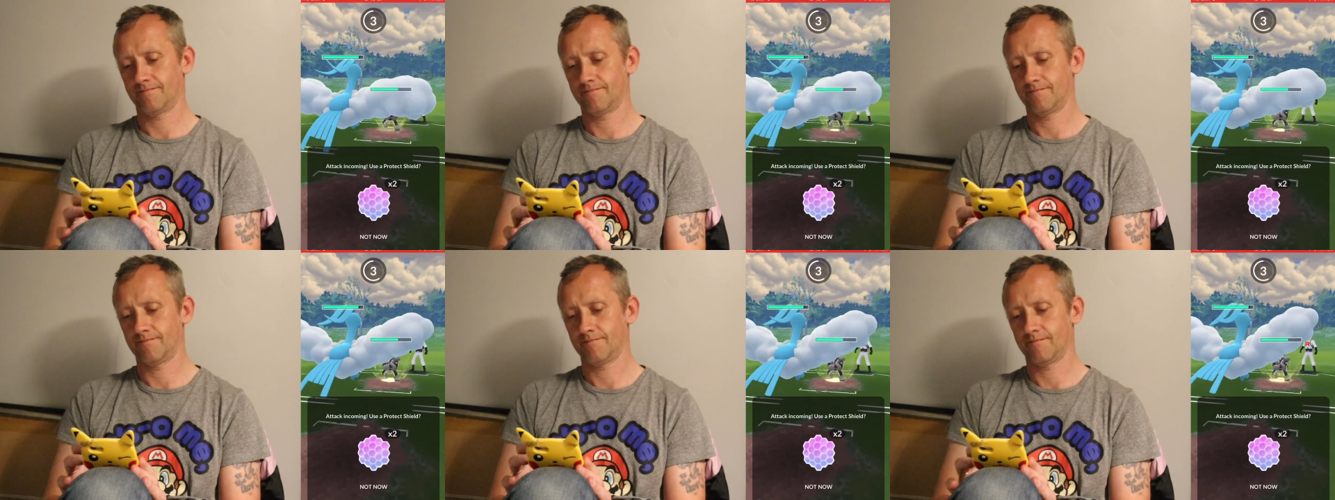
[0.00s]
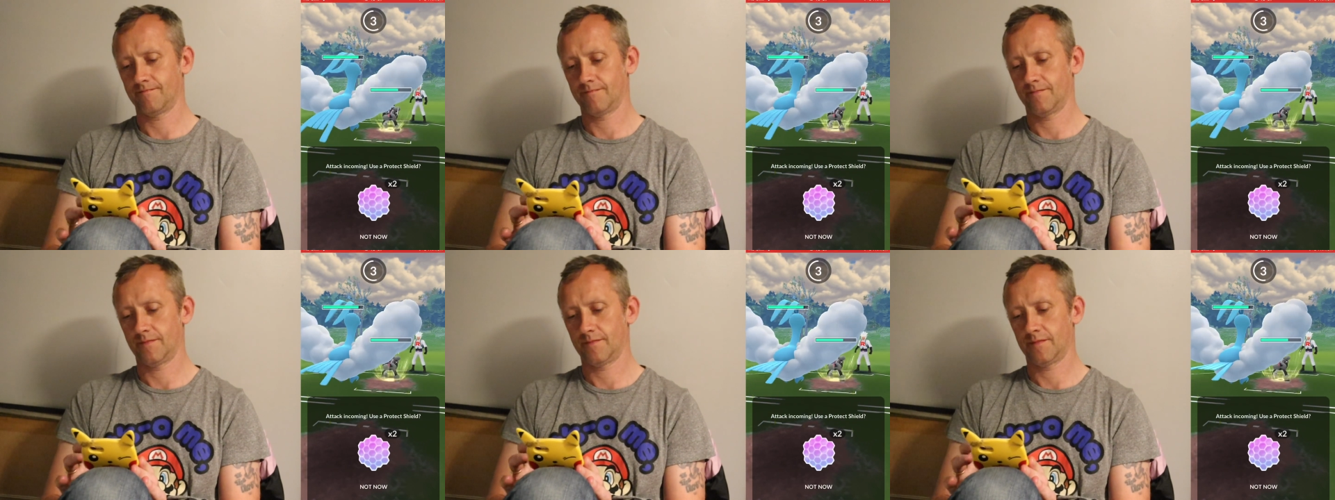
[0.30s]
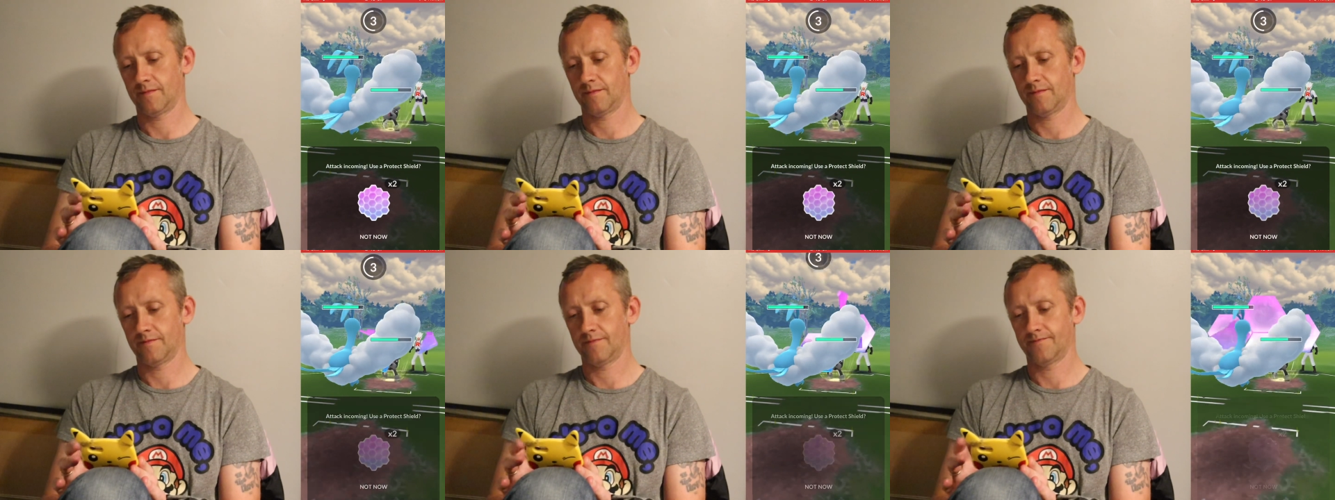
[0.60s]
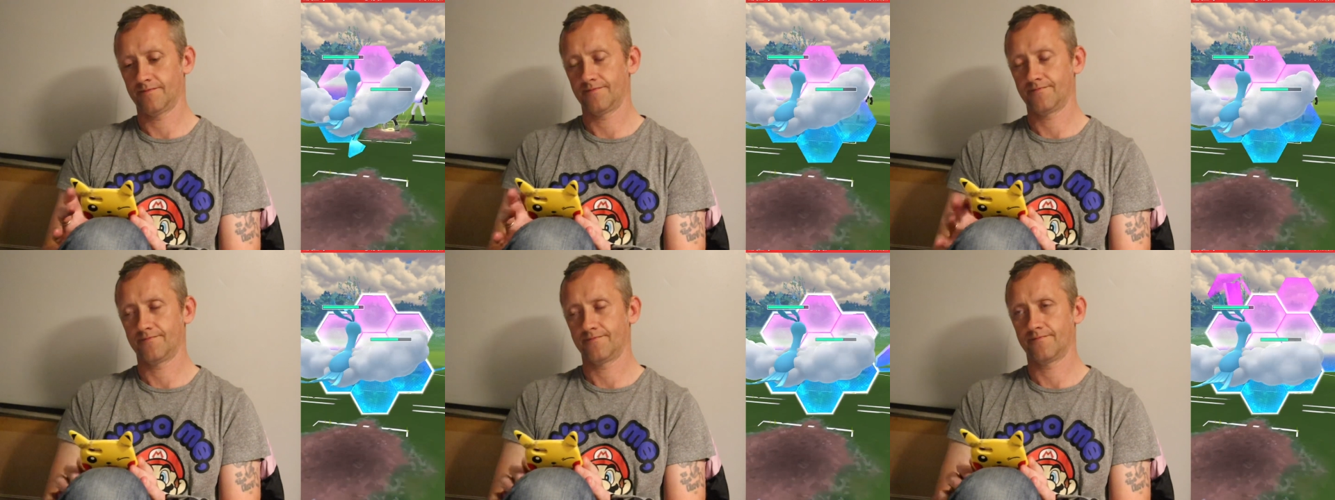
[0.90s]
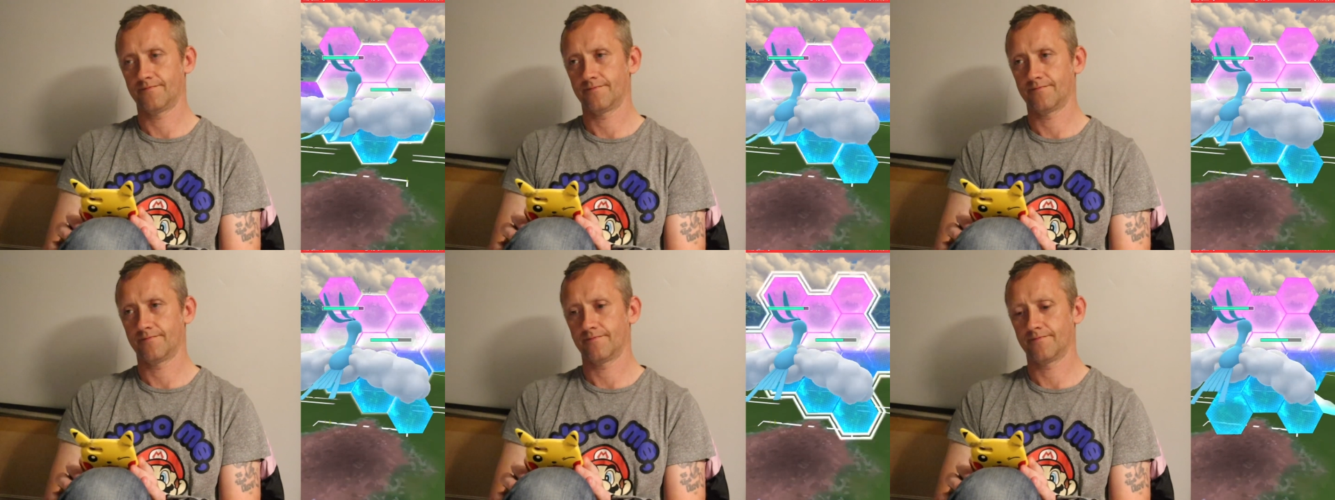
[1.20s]

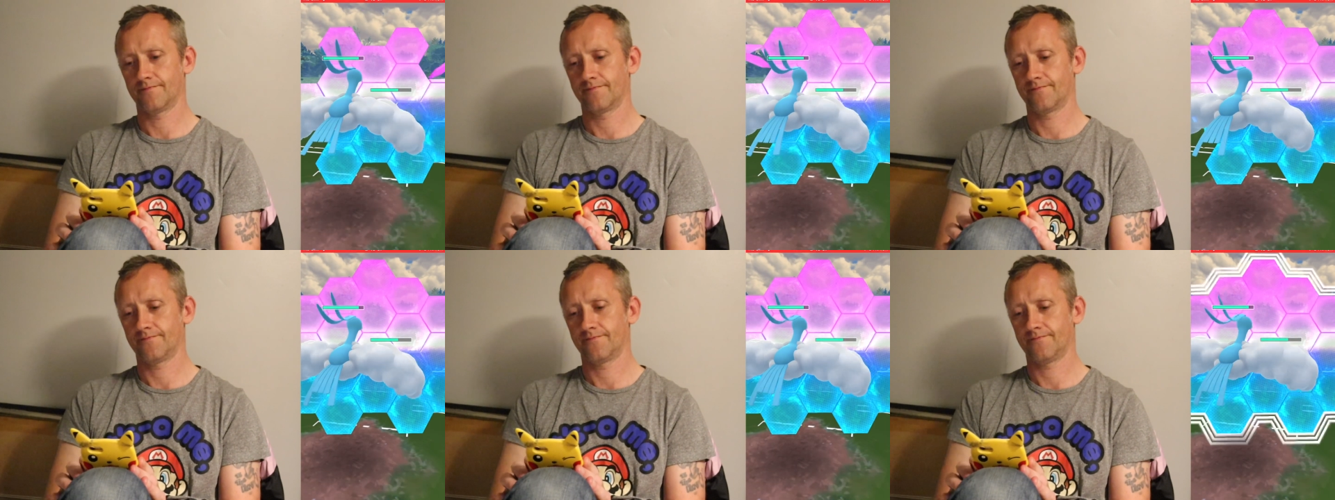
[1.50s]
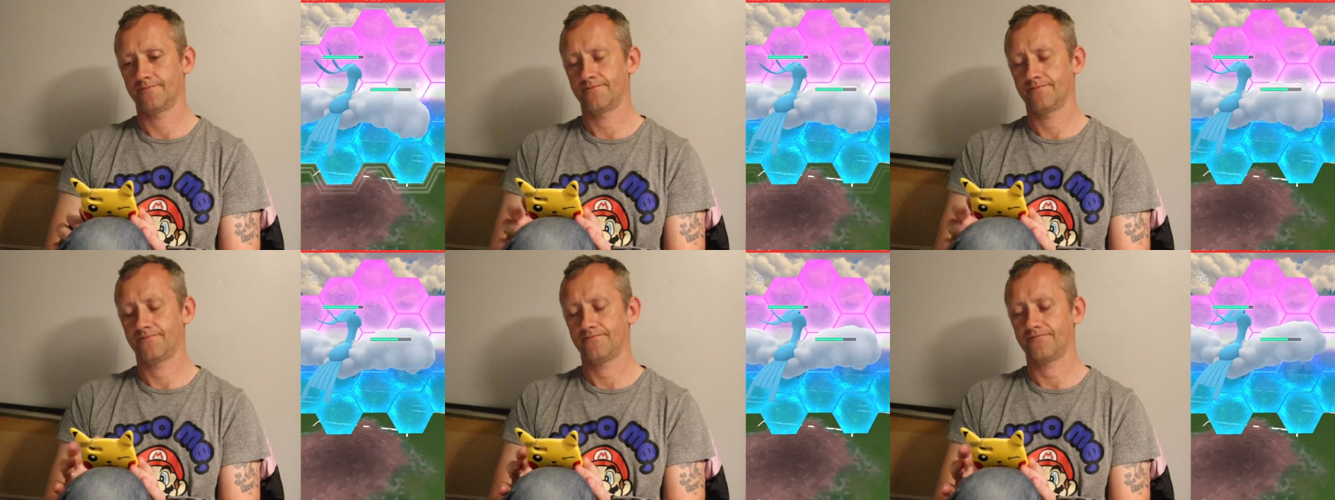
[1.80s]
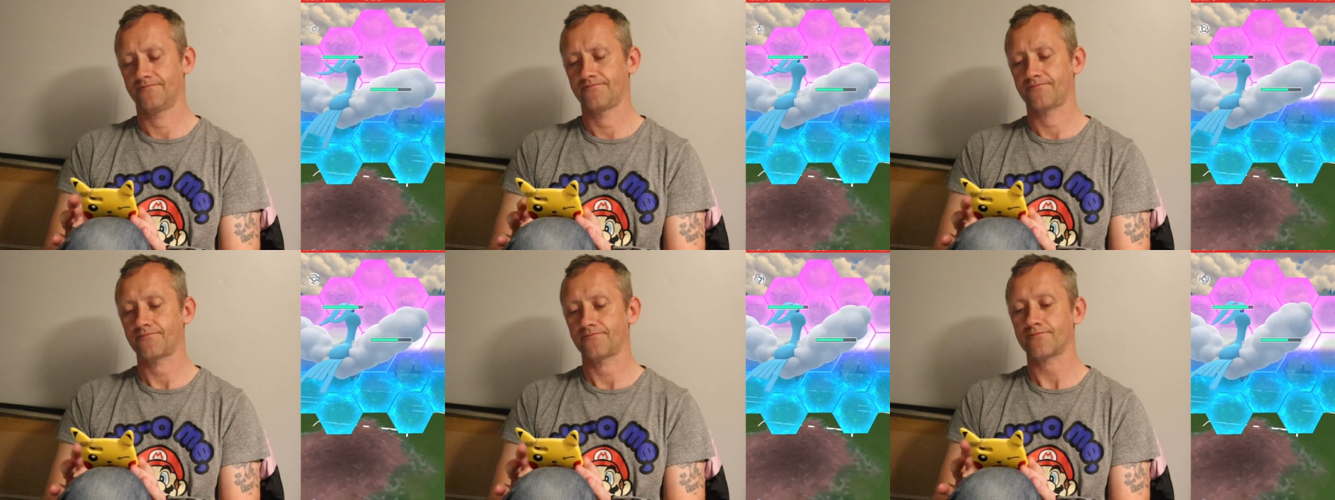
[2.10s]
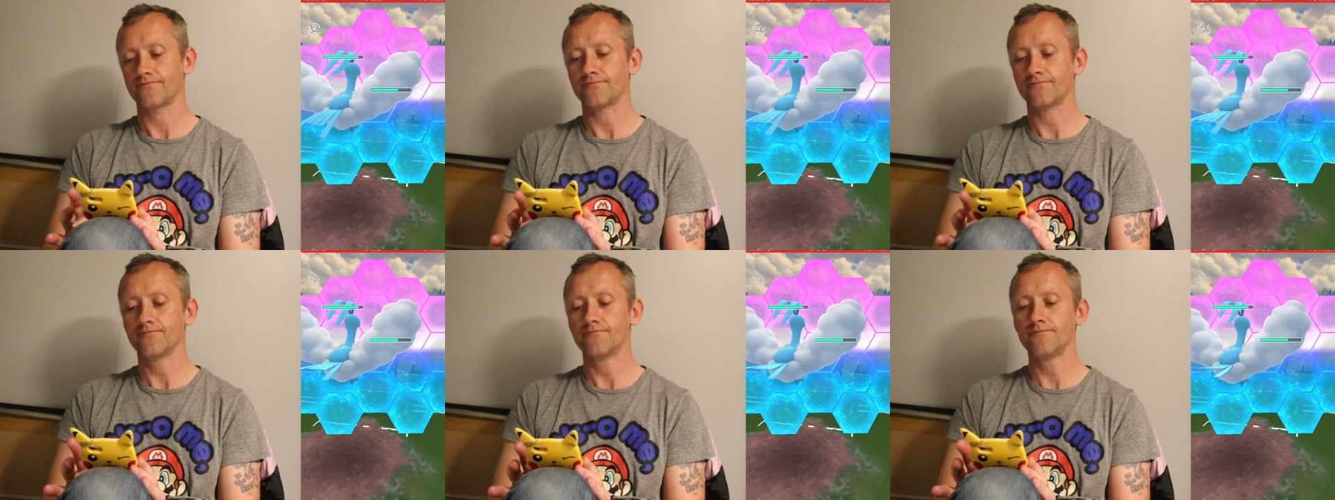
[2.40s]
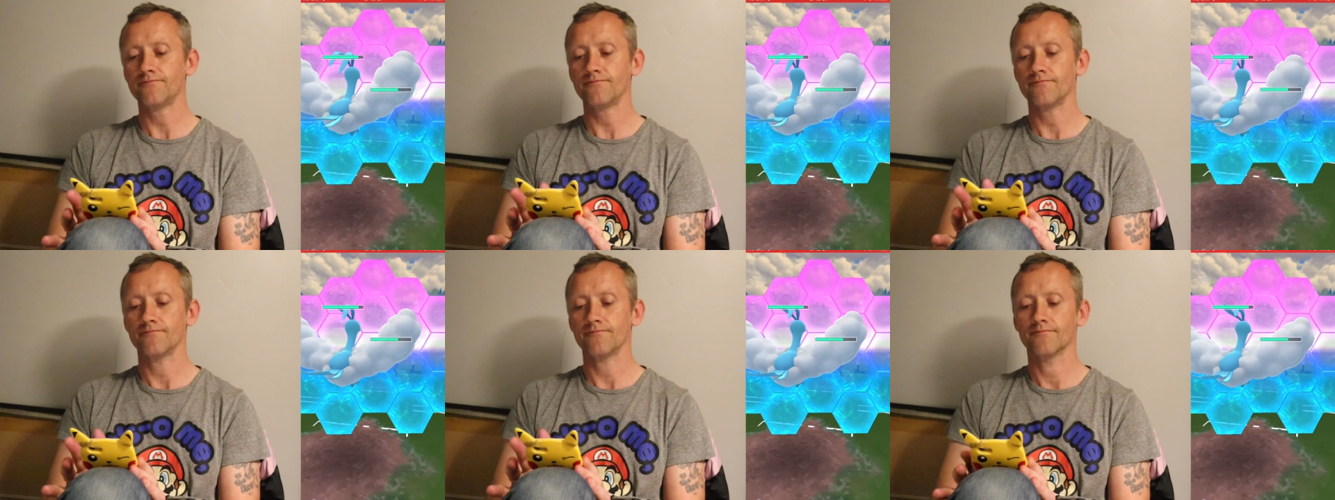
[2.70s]

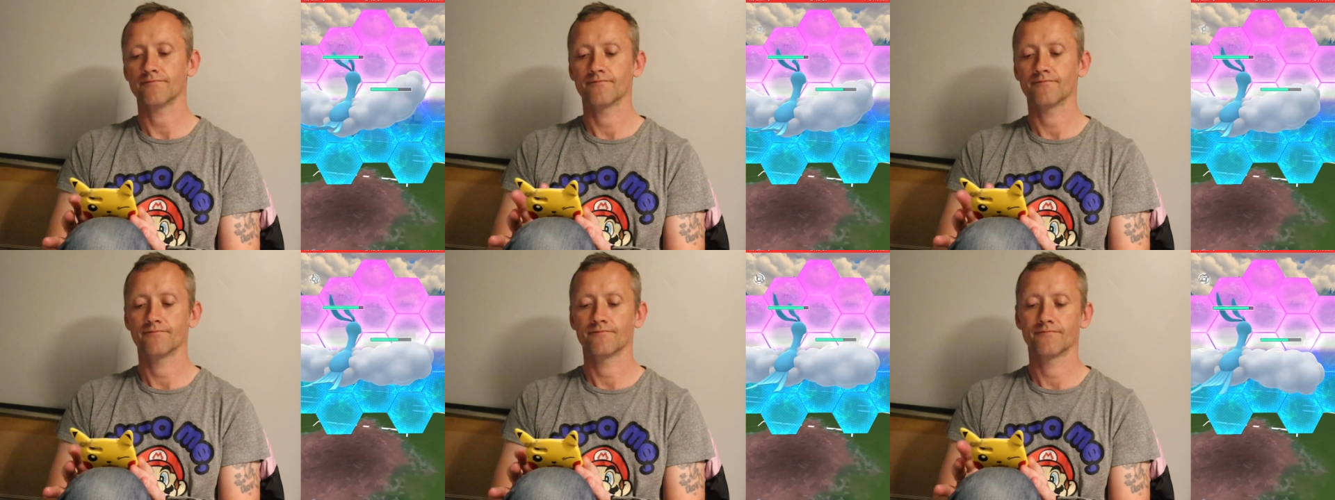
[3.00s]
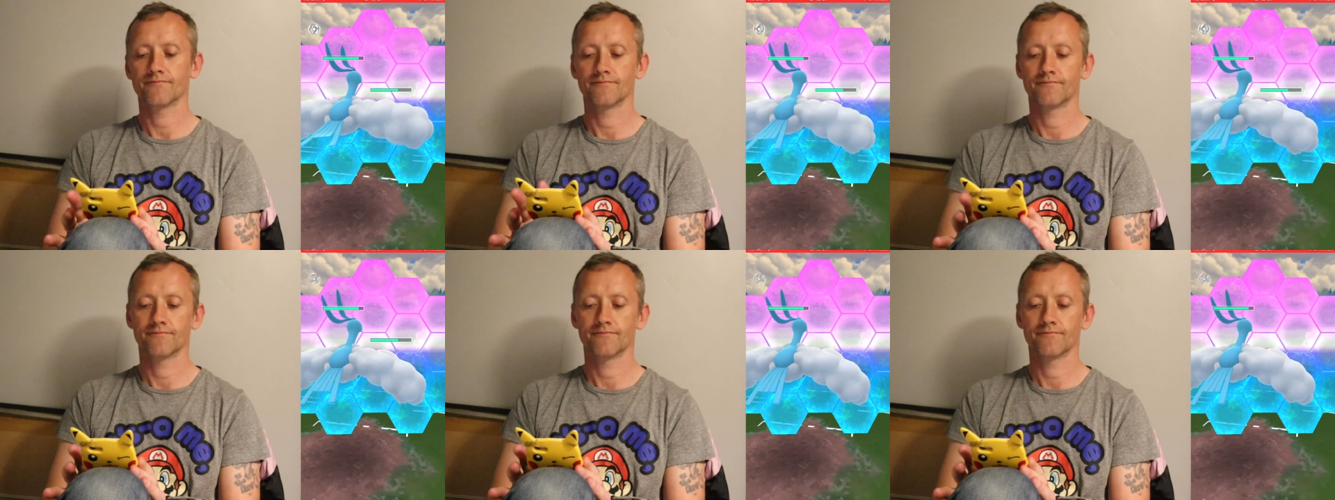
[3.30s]
(silence)